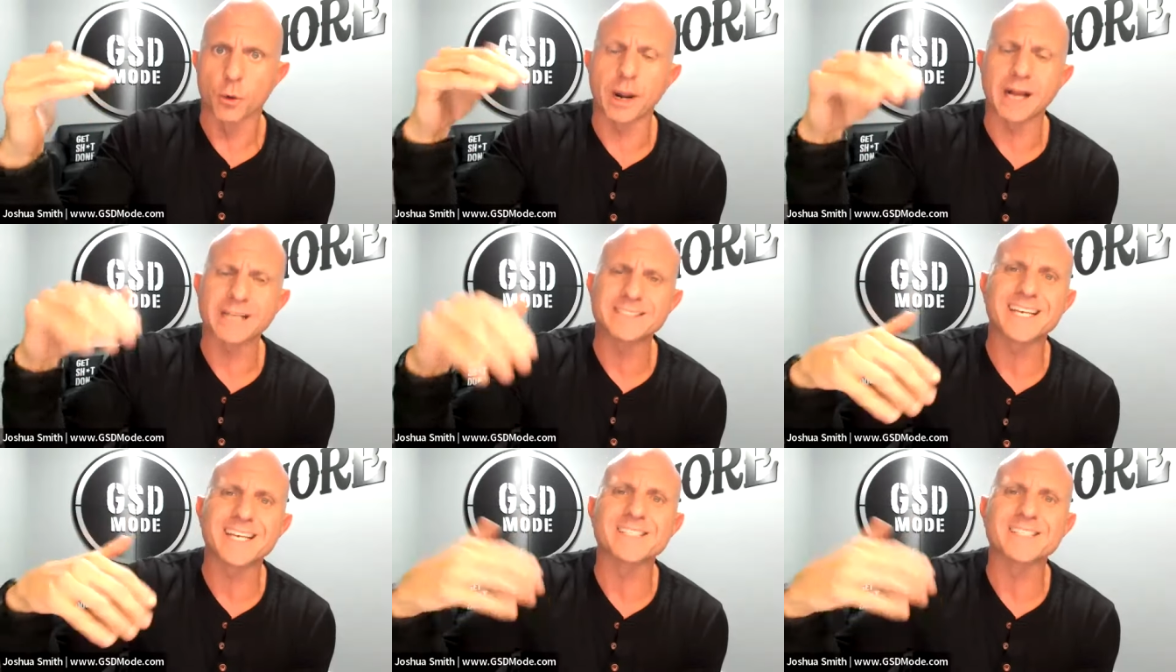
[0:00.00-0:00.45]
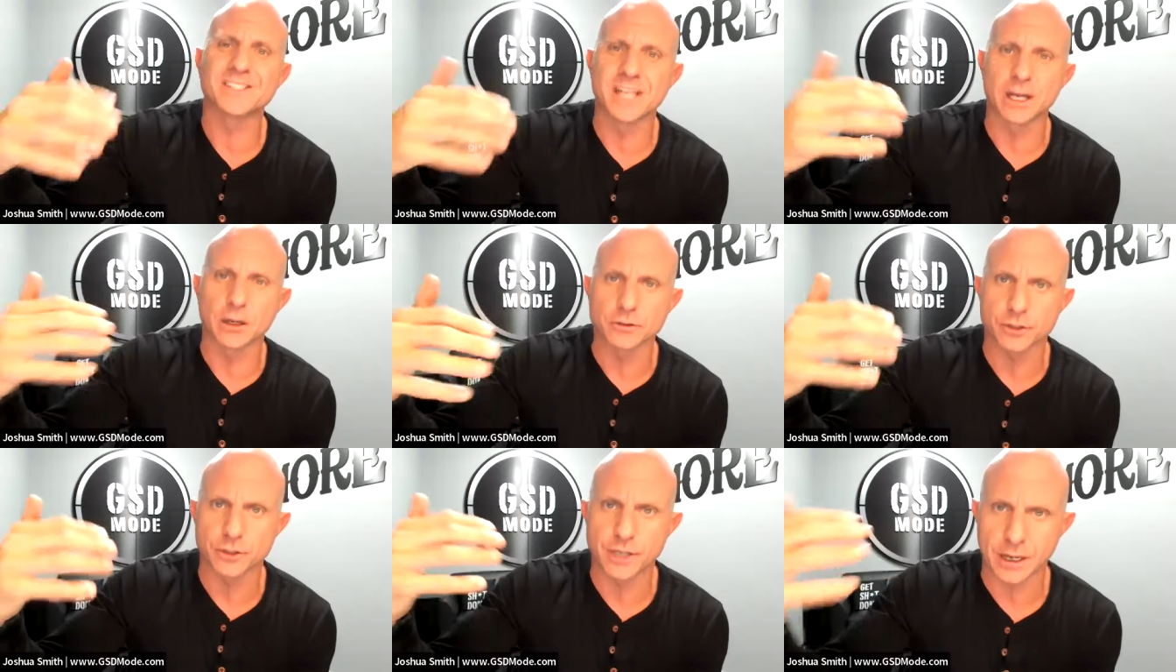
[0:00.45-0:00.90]
When I say
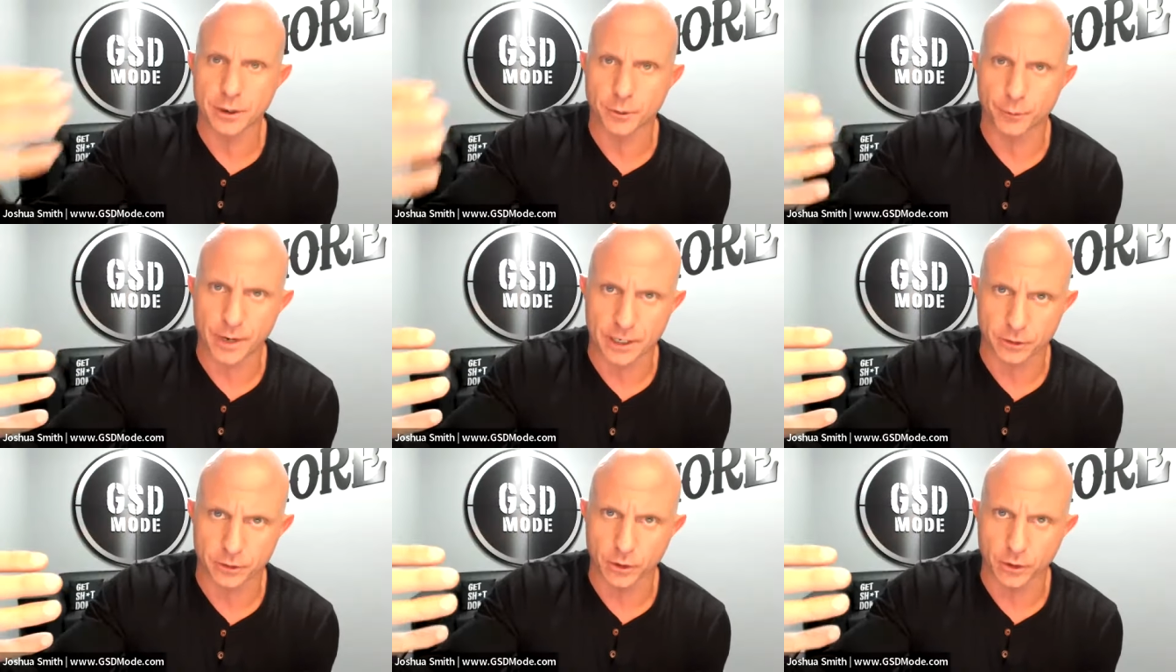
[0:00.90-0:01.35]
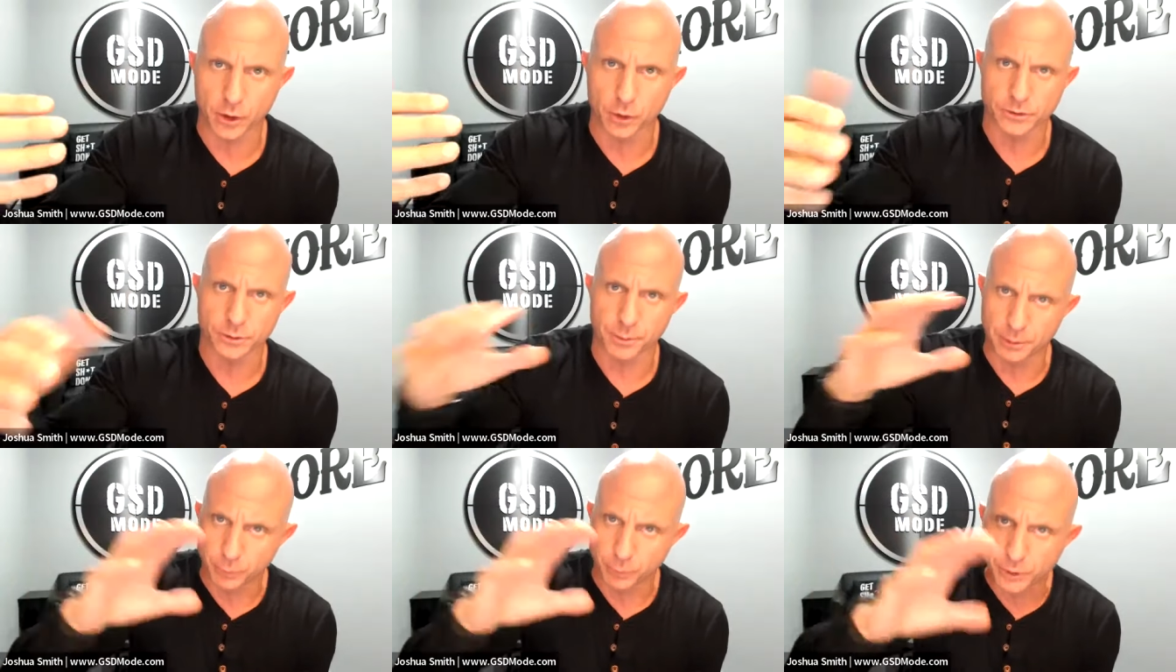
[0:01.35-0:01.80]
sales are down at record
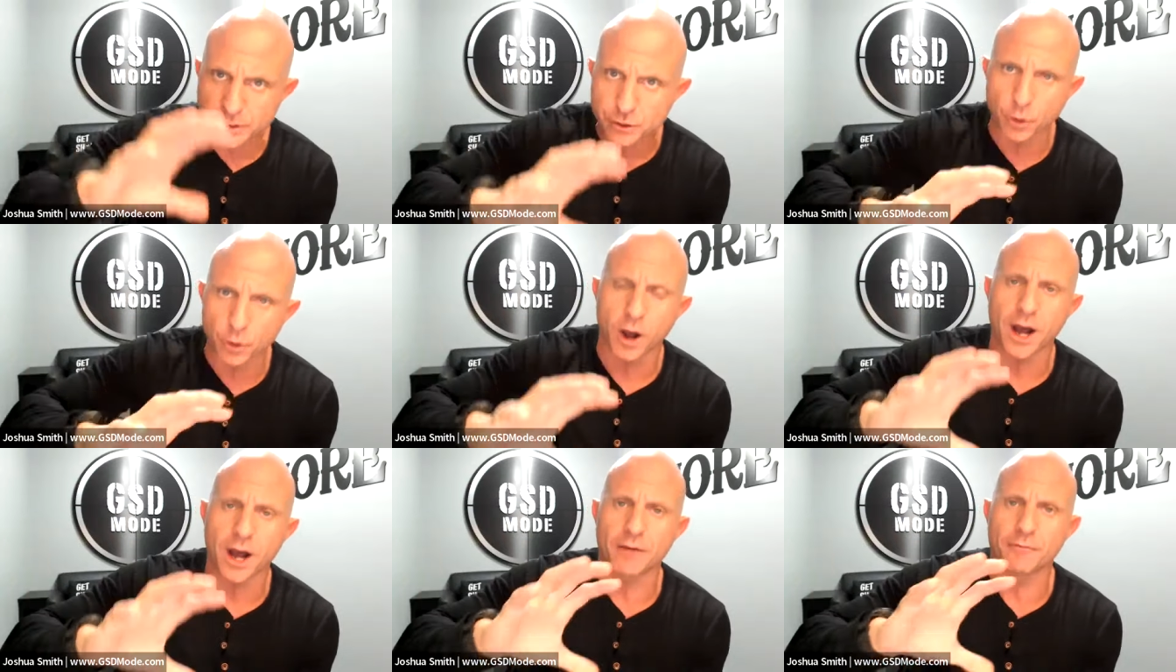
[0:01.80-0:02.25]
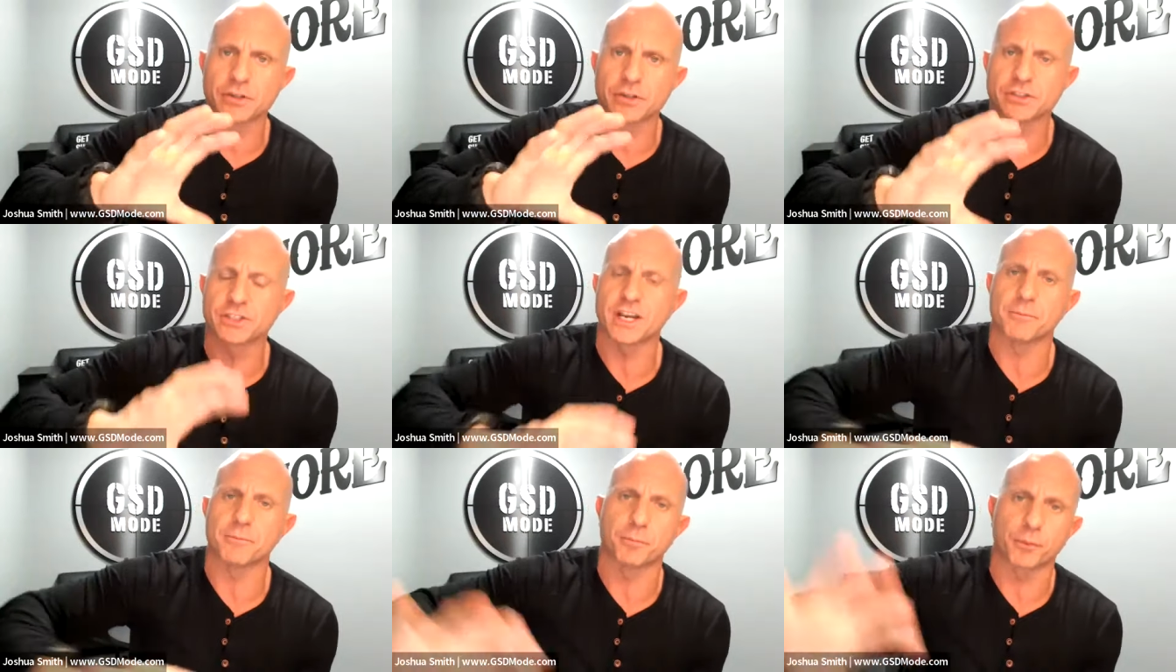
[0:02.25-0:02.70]
lows, I mean we still
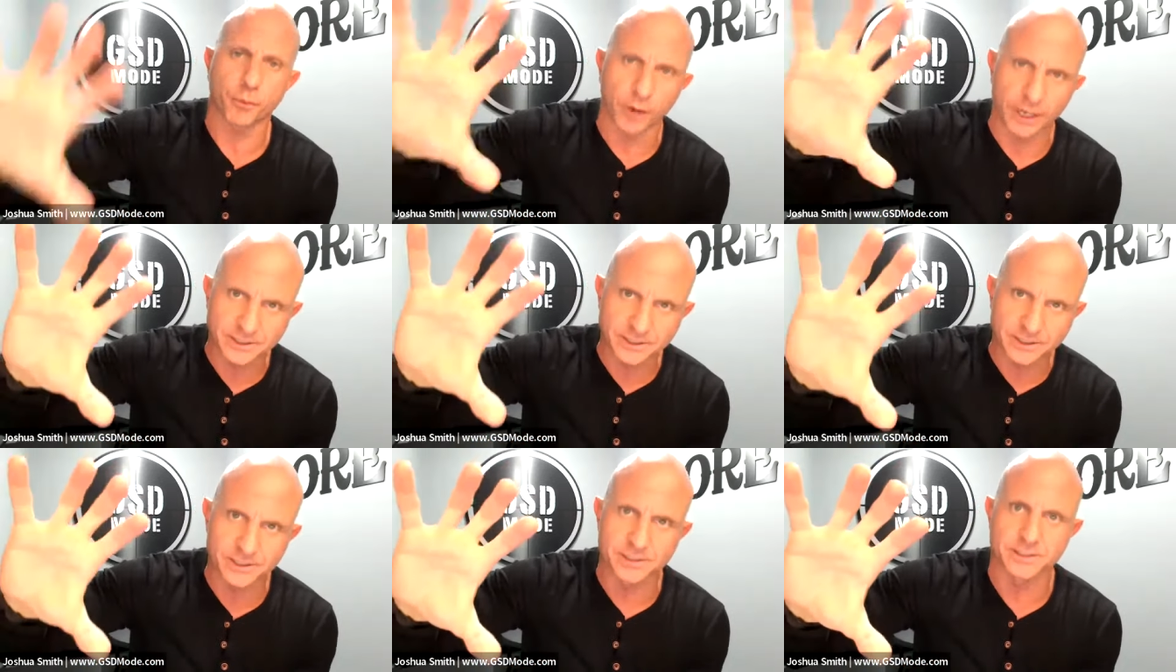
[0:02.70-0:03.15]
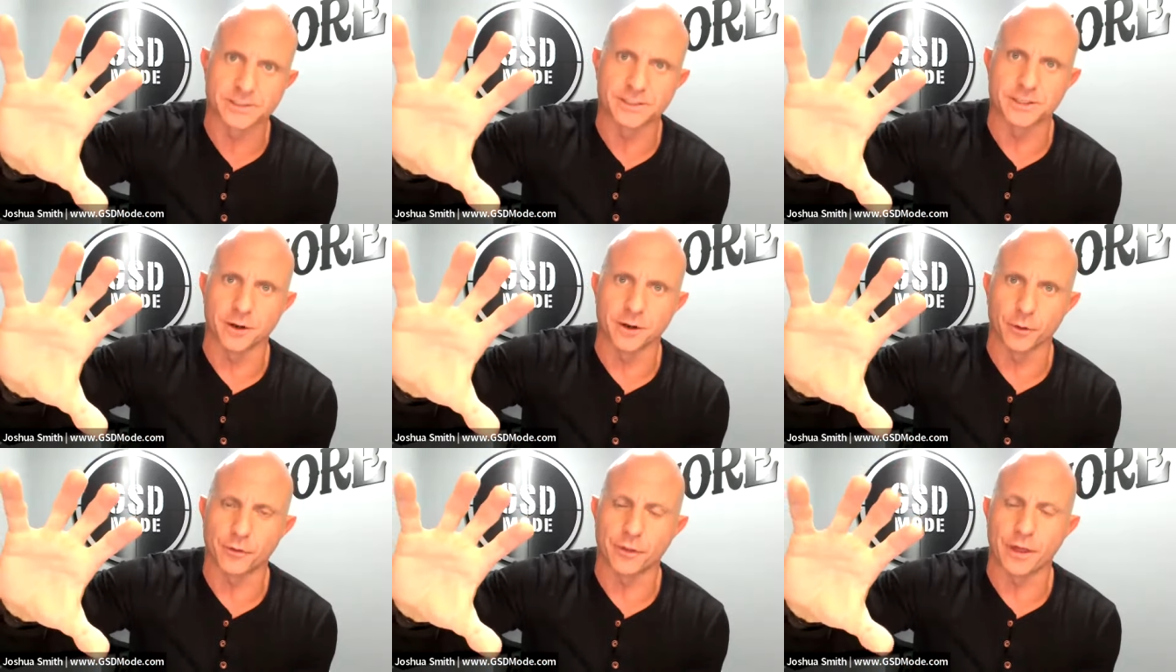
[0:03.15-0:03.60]
obviously have prices, you know,